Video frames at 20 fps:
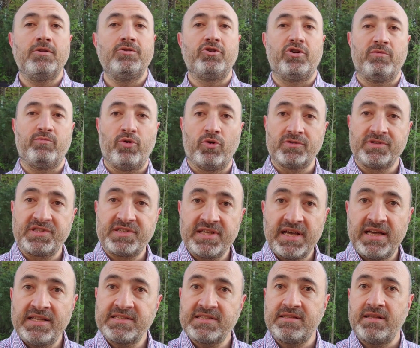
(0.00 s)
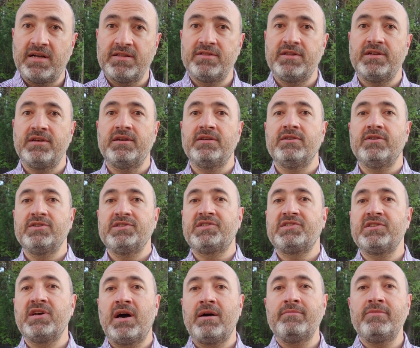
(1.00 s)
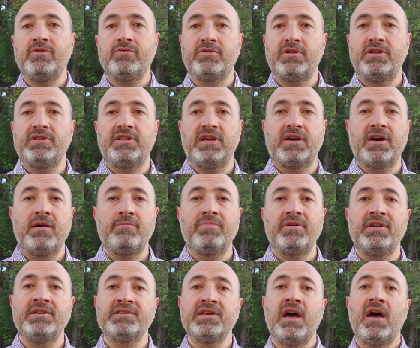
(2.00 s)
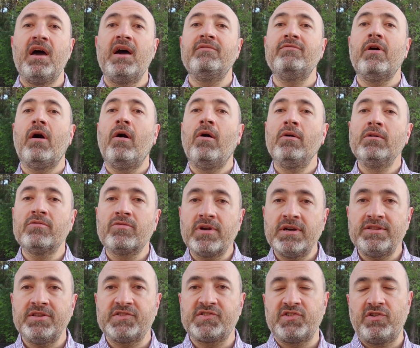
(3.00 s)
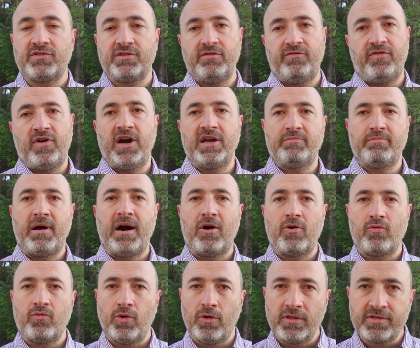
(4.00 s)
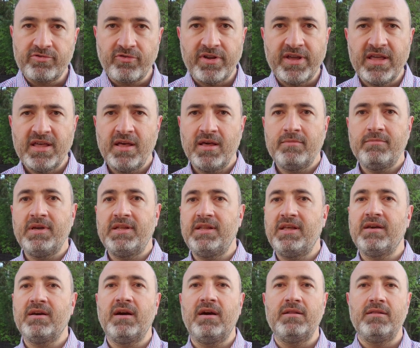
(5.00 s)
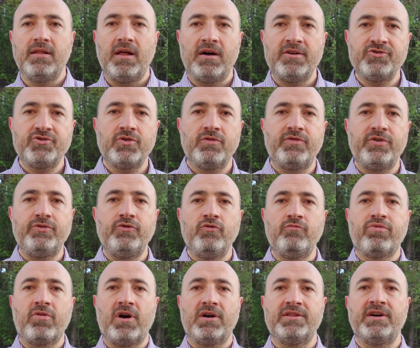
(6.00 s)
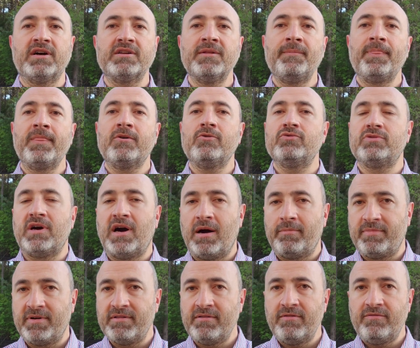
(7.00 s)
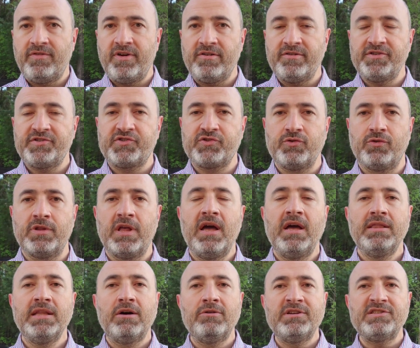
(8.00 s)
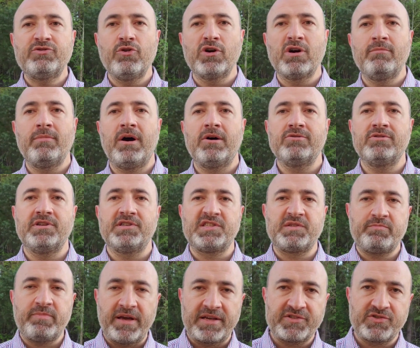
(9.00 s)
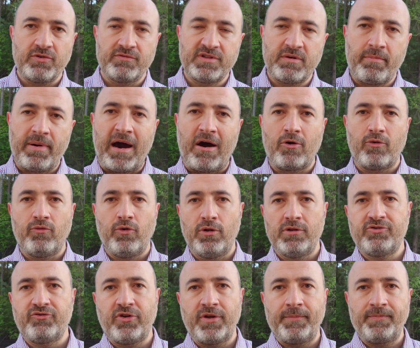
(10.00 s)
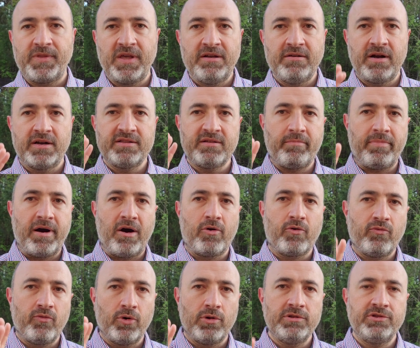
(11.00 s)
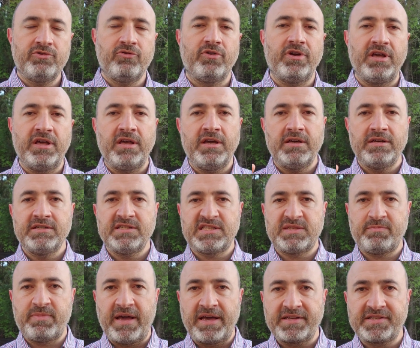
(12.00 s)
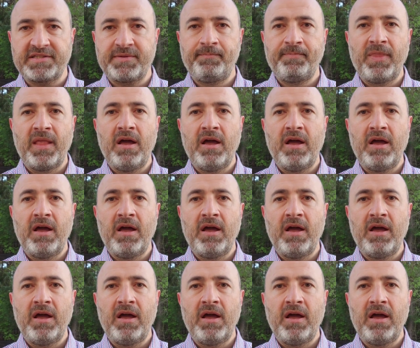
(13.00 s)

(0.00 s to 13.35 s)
The report states that the, some utility companies have already certified Powerwall 3, meaning a launch of a new product could happen very soon. Now let's talk about the specs of the Powerwall 3. Here are the Powerwall 3 specs.